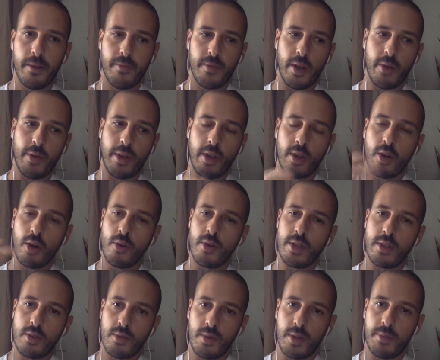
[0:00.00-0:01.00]
Now, when you go
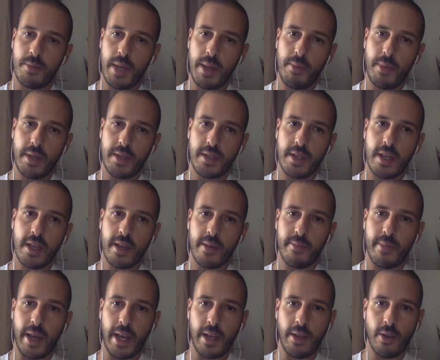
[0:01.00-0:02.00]
into the PPC
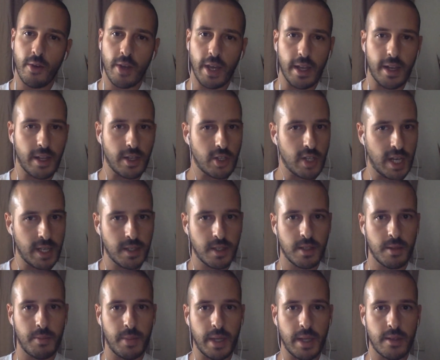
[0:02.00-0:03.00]
campaign, you can adjust
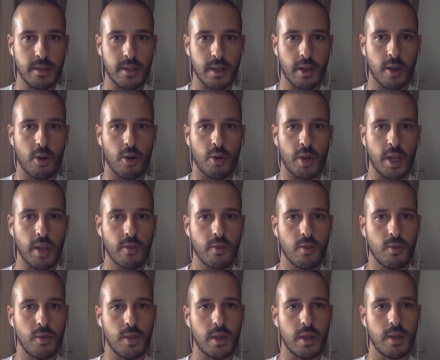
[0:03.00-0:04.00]
the bids according
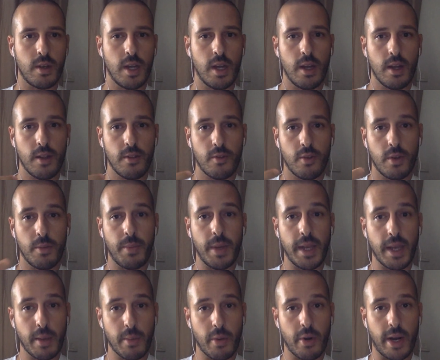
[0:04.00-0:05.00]
to the
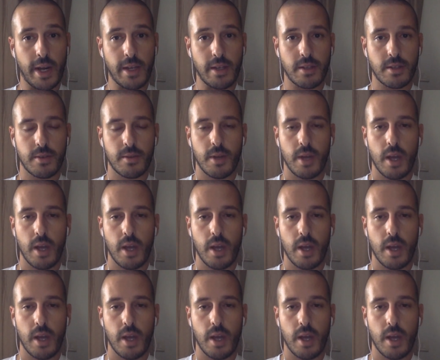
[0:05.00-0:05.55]
bidding price,